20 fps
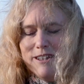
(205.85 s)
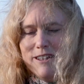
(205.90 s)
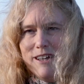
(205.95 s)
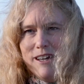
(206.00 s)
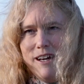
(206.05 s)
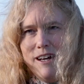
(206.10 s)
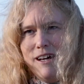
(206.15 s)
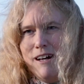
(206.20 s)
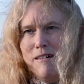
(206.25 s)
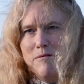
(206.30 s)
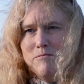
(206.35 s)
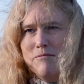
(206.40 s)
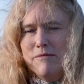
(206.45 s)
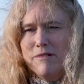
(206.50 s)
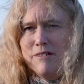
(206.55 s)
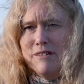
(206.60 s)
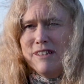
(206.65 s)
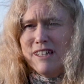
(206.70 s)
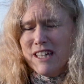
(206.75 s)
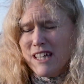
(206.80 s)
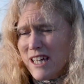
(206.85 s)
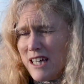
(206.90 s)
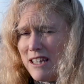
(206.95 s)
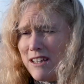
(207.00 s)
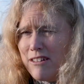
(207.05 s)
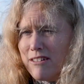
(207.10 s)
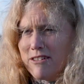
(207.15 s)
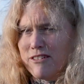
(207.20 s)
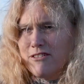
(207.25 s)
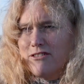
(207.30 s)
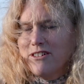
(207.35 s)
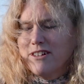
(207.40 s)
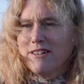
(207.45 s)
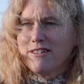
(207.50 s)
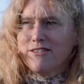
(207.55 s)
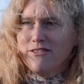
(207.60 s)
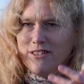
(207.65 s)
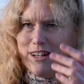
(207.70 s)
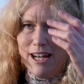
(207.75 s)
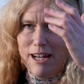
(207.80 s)
Uh, the industry
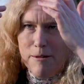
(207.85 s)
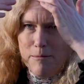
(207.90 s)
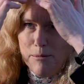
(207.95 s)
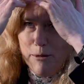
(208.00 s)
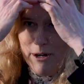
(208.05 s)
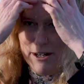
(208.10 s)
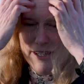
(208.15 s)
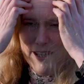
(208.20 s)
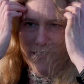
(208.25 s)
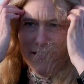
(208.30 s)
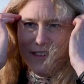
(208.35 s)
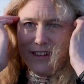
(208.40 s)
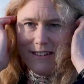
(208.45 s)
is really important.